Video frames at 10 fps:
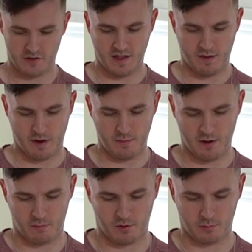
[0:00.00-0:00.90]
That might be
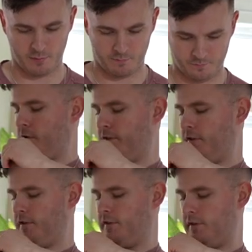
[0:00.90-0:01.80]
a problem. Let's
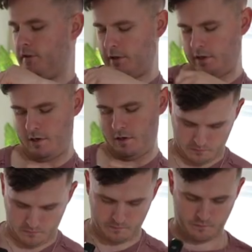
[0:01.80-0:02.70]
just stick it
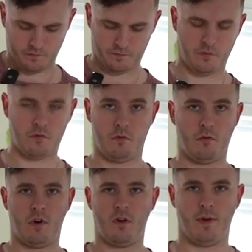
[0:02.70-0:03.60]

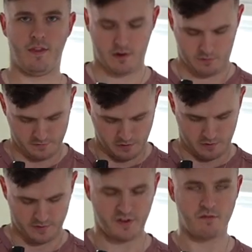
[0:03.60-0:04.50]
right about there or so.
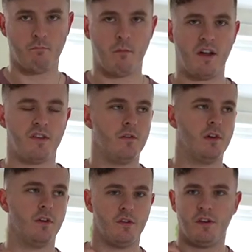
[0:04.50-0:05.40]
Oh, this is
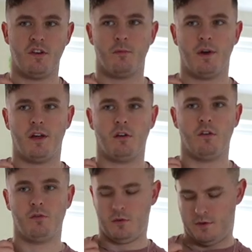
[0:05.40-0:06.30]
massively gonna stick to my
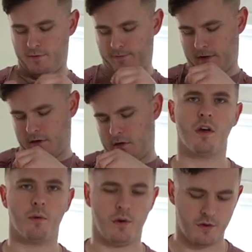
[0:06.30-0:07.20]
necklace. What the fuck?
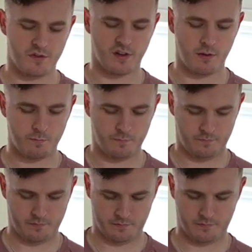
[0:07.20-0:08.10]
How we doing, team?
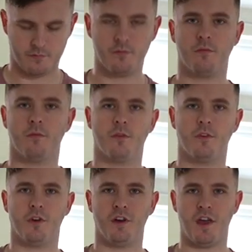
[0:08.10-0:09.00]

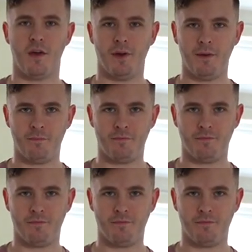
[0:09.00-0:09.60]
Can you hear me?